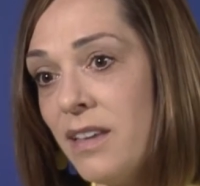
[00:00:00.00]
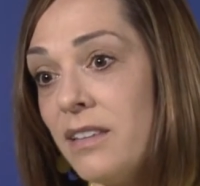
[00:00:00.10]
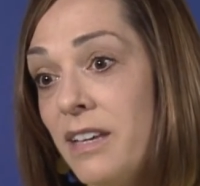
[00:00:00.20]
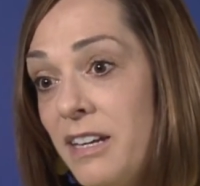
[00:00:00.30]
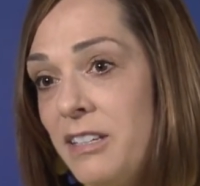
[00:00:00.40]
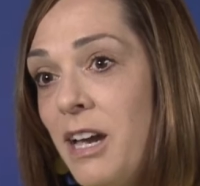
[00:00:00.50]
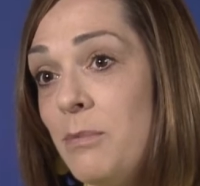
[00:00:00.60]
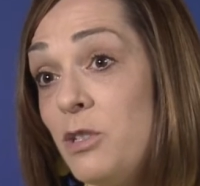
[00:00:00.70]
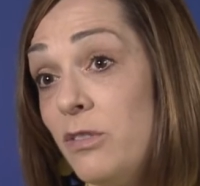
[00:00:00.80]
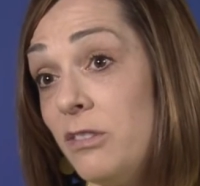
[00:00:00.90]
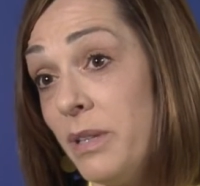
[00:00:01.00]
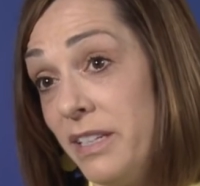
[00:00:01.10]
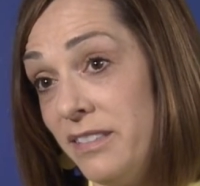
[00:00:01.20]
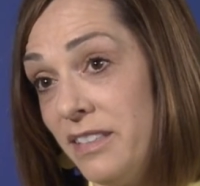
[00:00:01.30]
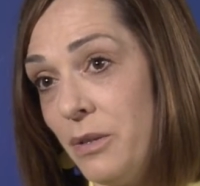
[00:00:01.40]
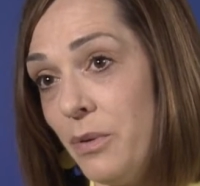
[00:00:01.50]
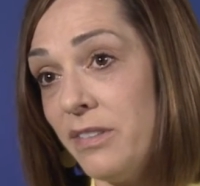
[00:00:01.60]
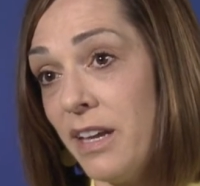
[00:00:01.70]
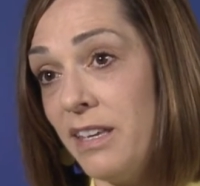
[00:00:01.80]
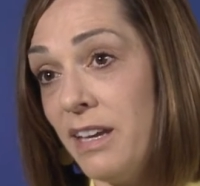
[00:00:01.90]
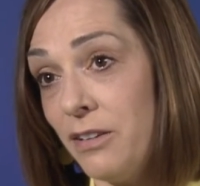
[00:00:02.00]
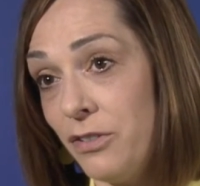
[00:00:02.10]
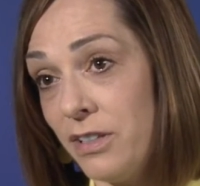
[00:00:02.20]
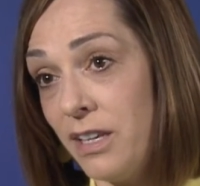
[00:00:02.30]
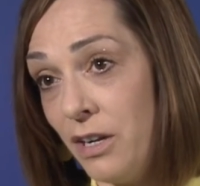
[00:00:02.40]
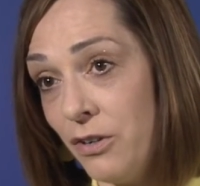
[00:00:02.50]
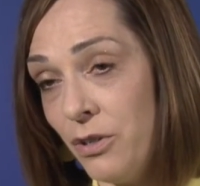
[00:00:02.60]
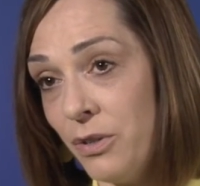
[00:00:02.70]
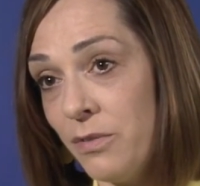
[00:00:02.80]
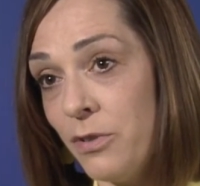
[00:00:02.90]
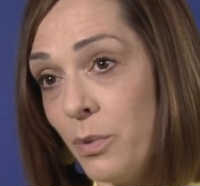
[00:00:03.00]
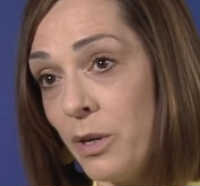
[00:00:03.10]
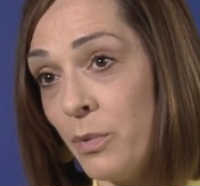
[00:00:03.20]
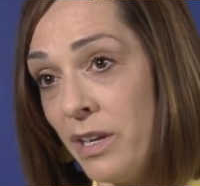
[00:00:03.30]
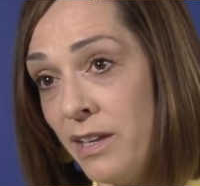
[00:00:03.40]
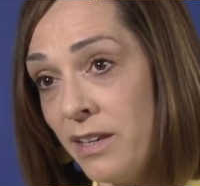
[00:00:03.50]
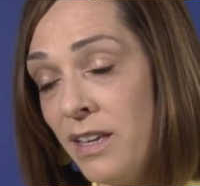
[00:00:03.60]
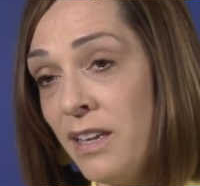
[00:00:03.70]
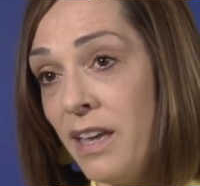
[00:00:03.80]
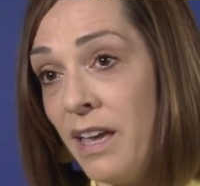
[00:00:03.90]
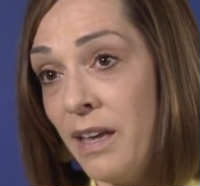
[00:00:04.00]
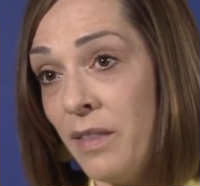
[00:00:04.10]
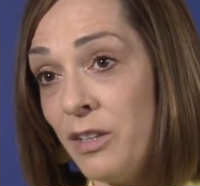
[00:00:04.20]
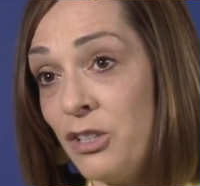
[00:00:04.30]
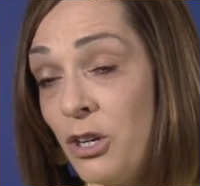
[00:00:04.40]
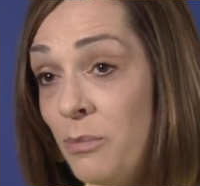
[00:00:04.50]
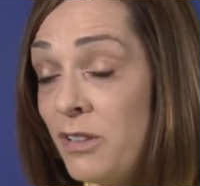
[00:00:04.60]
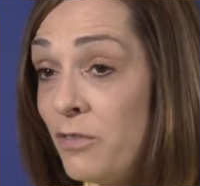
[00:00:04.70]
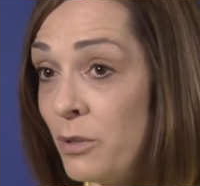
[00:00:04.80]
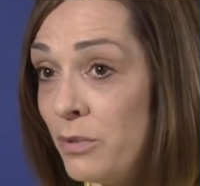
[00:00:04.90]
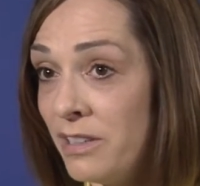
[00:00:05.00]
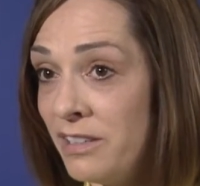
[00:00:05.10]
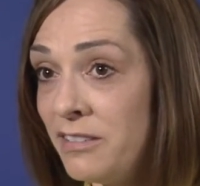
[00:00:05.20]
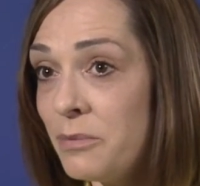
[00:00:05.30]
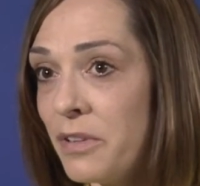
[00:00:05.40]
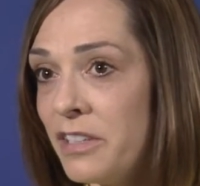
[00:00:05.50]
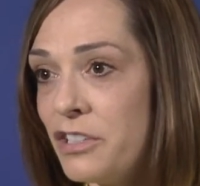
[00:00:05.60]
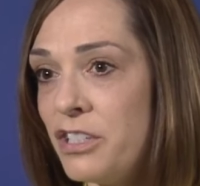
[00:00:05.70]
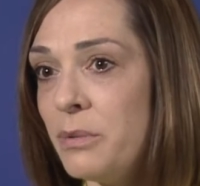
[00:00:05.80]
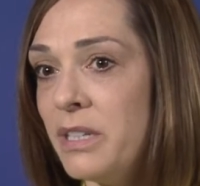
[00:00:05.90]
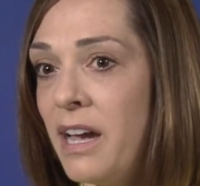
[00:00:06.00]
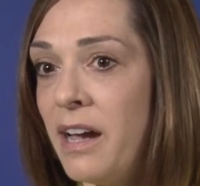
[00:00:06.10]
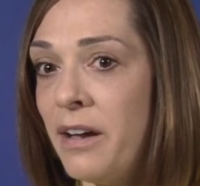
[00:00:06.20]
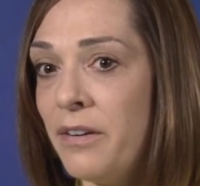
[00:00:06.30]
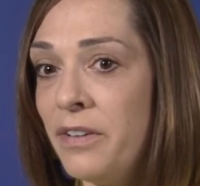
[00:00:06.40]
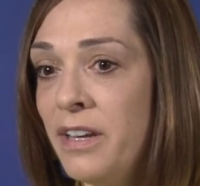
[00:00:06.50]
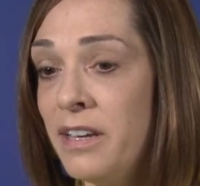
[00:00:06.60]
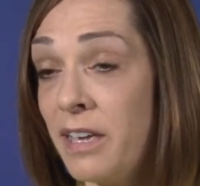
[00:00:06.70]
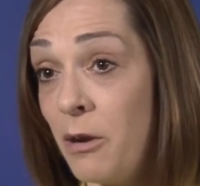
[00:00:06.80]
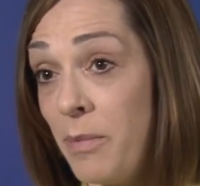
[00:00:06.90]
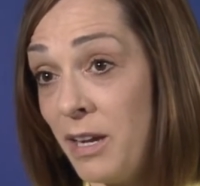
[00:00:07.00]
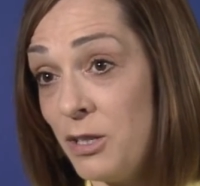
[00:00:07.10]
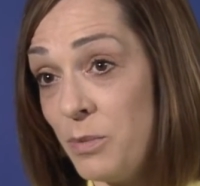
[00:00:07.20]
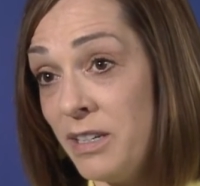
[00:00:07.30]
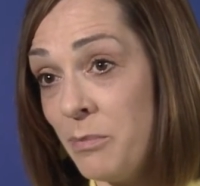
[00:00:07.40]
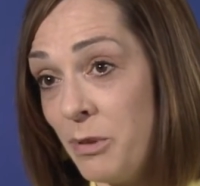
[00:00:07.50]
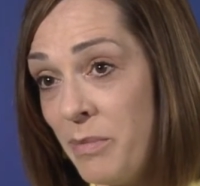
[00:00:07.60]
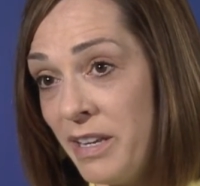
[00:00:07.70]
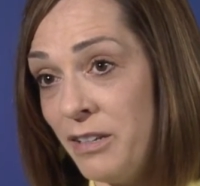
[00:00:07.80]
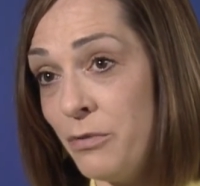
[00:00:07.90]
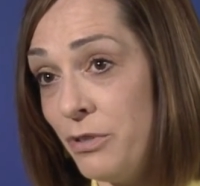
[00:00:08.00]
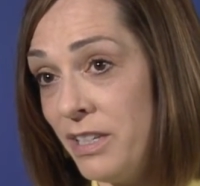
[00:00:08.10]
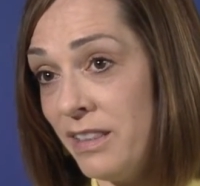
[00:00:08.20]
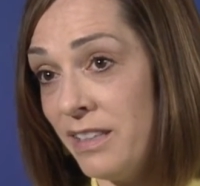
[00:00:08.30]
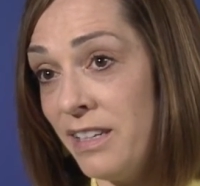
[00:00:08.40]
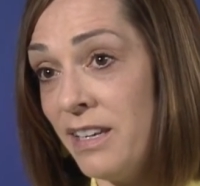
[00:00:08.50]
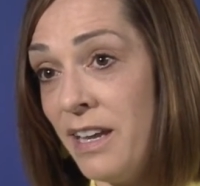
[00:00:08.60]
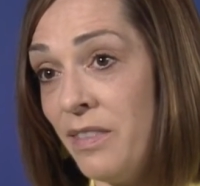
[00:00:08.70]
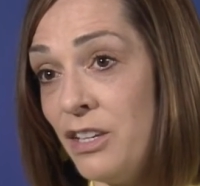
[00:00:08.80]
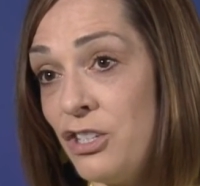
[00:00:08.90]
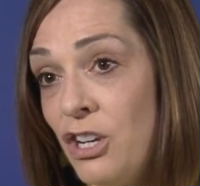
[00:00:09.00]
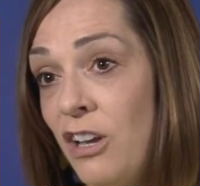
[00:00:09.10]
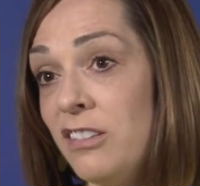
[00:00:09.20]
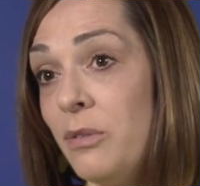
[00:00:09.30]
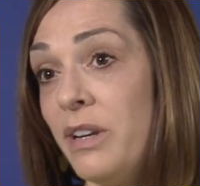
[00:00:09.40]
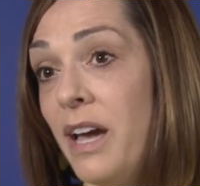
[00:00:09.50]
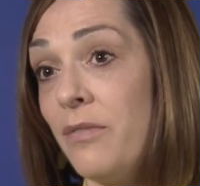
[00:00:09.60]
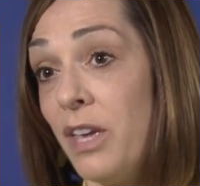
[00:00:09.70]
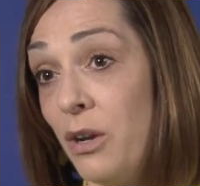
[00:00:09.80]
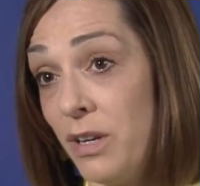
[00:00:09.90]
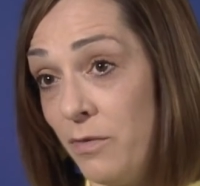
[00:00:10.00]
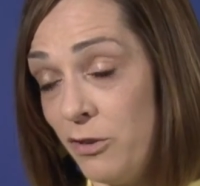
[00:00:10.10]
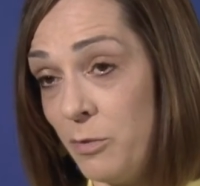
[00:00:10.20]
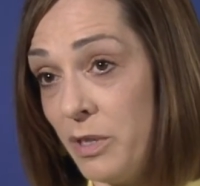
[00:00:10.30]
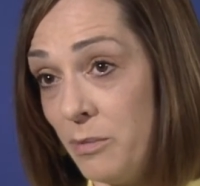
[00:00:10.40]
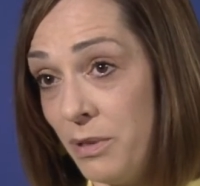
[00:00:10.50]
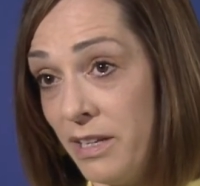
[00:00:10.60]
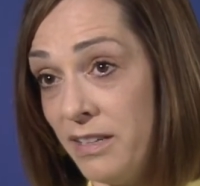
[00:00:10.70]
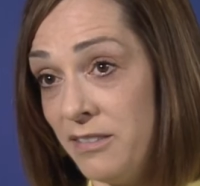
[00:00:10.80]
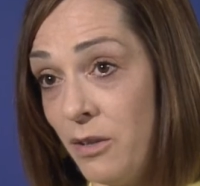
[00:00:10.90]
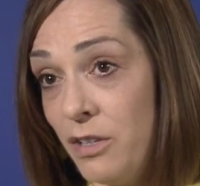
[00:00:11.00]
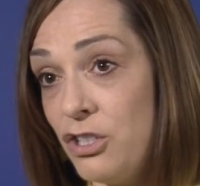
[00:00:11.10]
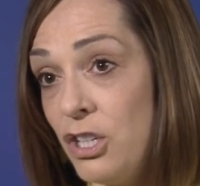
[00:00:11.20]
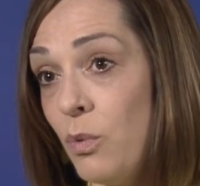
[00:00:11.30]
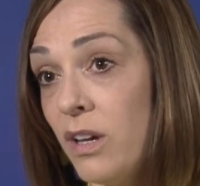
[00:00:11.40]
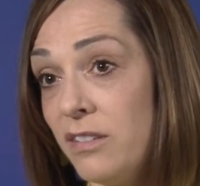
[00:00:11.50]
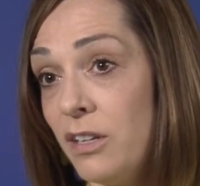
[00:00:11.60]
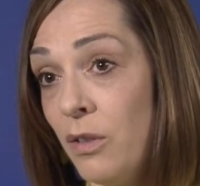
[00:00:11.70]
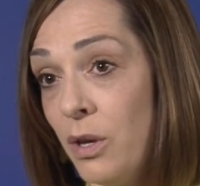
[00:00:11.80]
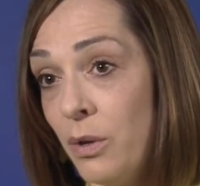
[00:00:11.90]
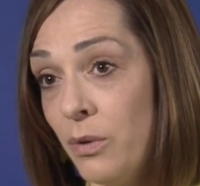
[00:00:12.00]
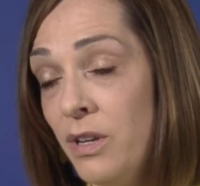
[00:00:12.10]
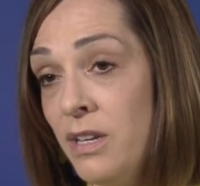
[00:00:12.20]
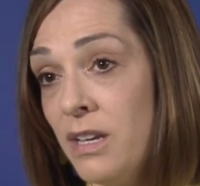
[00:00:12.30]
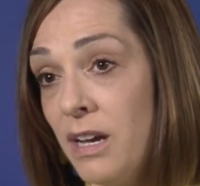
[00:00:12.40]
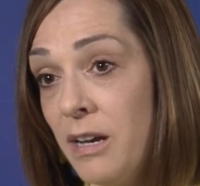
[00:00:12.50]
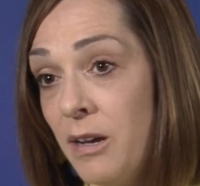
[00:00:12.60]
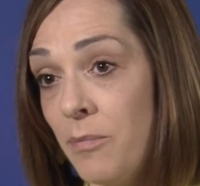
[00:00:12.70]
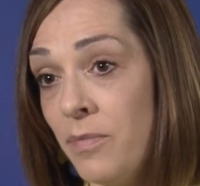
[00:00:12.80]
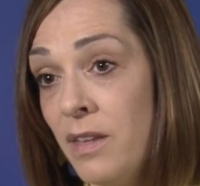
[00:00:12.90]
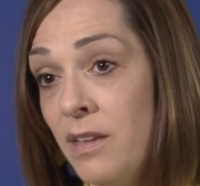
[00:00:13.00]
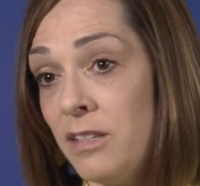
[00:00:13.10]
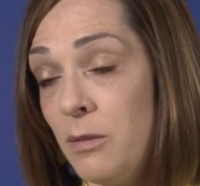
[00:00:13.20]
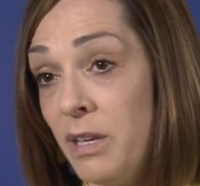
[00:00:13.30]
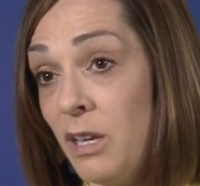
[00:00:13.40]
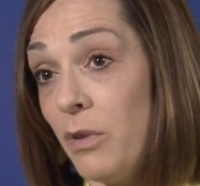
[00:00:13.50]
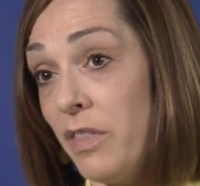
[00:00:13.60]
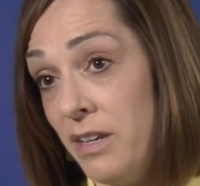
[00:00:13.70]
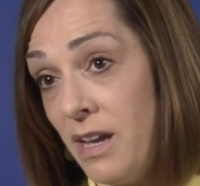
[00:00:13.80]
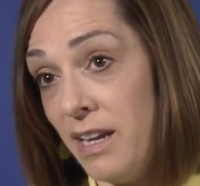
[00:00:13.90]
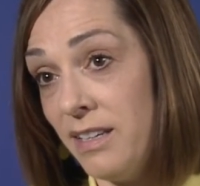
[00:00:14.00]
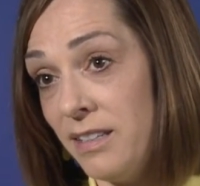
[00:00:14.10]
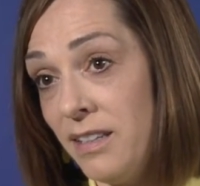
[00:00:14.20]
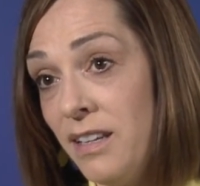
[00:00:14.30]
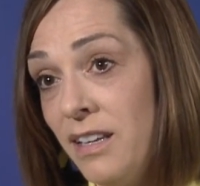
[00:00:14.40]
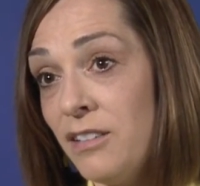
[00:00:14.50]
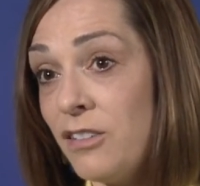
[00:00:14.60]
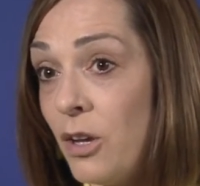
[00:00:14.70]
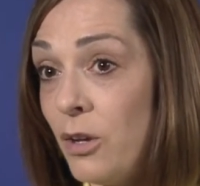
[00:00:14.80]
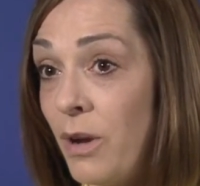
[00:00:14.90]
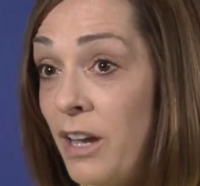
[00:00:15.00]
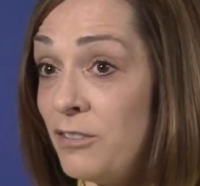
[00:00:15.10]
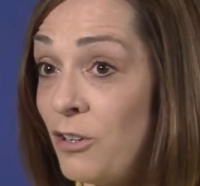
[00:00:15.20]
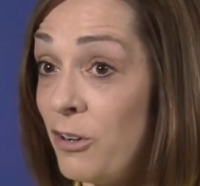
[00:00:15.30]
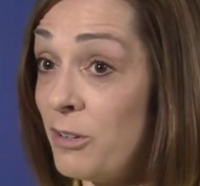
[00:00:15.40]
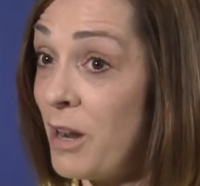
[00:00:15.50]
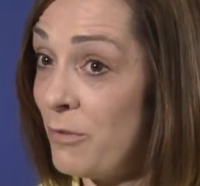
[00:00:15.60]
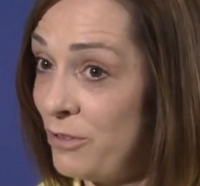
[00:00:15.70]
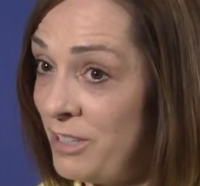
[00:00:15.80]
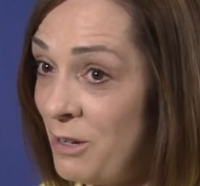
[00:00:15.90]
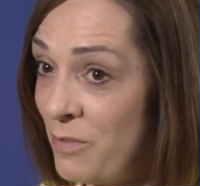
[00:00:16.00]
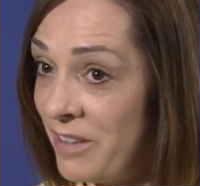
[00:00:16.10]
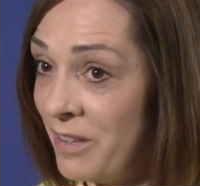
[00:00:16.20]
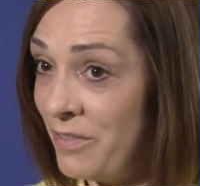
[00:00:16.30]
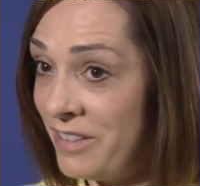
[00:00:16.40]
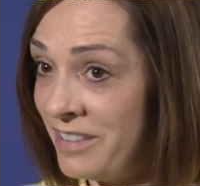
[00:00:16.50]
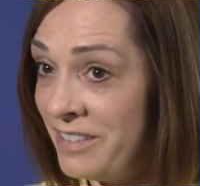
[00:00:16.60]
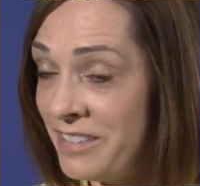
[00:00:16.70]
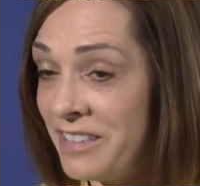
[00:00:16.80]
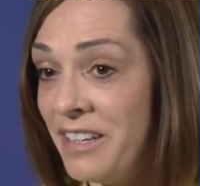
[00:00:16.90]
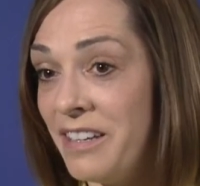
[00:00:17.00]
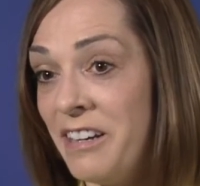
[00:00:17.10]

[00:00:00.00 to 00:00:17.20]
At that time, she was placed into a psychiatric care unit for 1 week, and the terms of her release were that she would have care management implemented routinely and that she also would have caregivers put in place so that she wasn't alone to begin with at night. So I started my routine weekly visits.